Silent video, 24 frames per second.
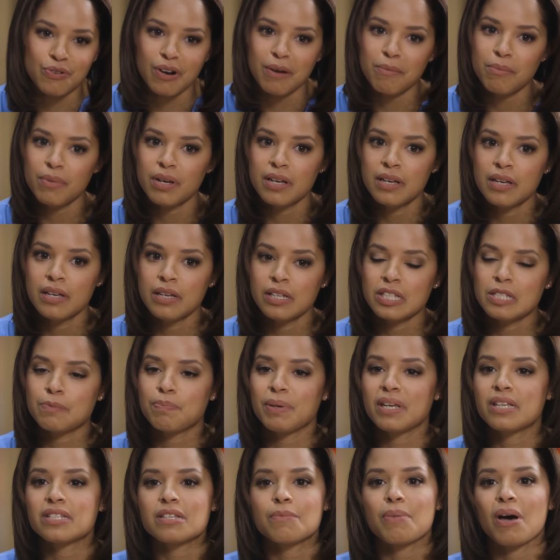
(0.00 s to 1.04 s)
Trump,
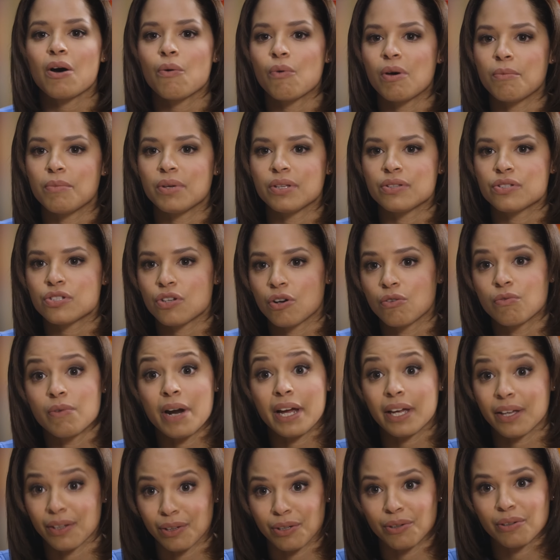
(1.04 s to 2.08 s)
speaks about women so
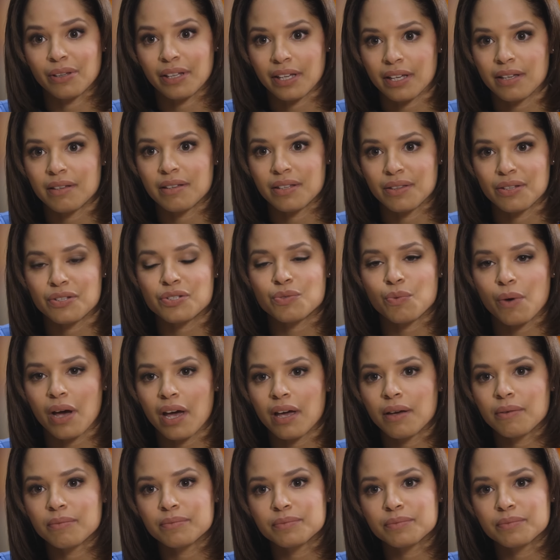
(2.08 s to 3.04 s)
regularly in this way?